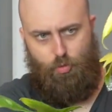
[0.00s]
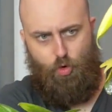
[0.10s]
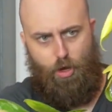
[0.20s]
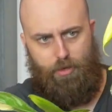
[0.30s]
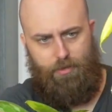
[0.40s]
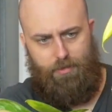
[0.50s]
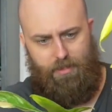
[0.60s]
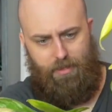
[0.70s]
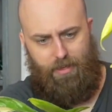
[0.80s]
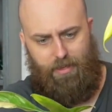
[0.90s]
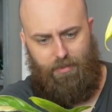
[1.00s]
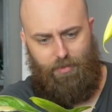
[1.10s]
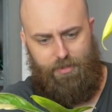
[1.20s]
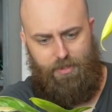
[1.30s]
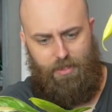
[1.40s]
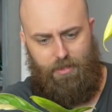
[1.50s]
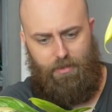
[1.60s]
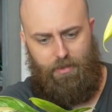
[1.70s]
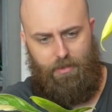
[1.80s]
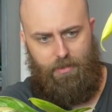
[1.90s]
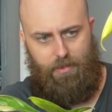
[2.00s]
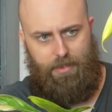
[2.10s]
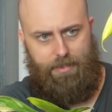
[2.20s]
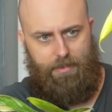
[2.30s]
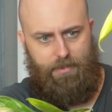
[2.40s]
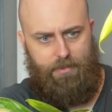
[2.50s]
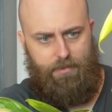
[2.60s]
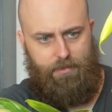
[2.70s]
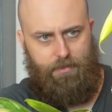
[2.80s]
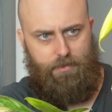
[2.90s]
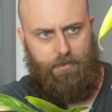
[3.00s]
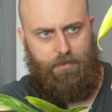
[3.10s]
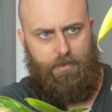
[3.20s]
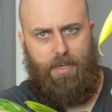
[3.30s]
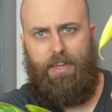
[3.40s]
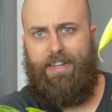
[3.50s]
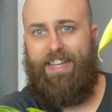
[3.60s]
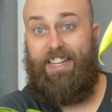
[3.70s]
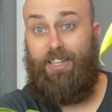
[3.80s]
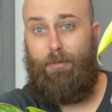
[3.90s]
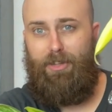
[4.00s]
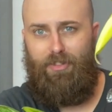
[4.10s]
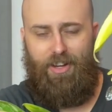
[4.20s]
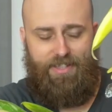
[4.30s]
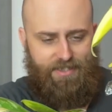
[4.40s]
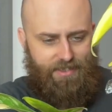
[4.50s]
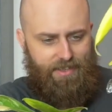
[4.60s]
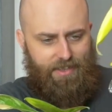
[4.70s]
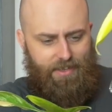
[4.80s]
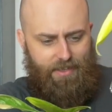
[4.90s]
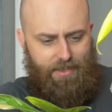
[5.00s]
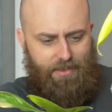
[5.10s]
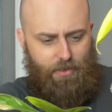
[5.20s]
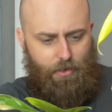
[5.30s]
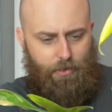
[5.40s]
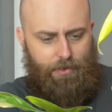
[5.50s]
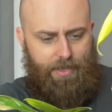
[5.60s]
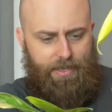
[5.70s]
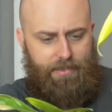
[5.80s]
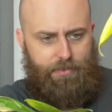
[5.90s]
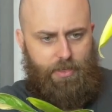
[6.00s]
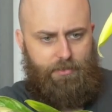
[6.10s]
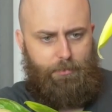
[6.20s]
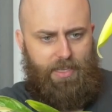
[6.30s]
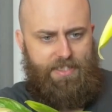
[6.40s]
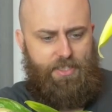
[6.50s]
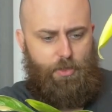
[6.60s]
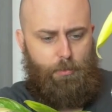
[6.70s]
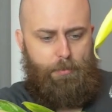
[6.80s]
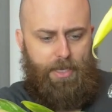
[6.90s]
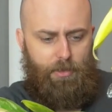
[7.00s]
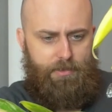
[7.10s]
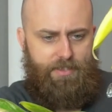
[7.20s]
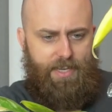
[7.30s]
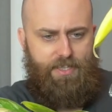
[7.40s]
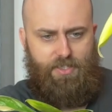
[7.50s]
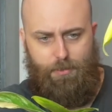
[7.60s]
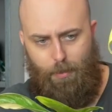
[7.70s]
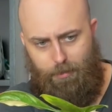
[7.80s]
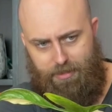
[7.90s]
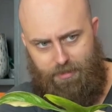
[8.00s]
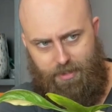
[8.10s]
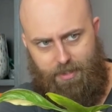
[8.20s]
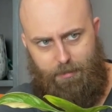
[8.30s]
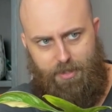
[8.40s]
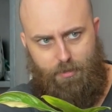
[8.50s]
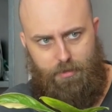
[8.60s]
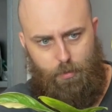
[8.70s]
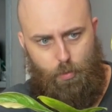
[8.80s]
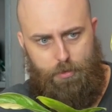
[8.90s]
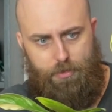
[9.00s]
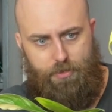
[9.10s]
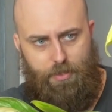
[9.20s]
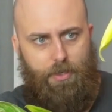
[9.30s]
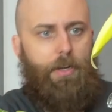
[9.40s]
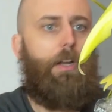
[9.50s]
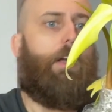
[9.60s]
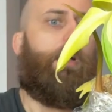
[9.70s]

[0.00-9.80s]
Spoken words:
rot if it's in the leca. So yeah, again, give me advice on that. If you have plastic or metal stakes, it's probably fine, but this one's wood, so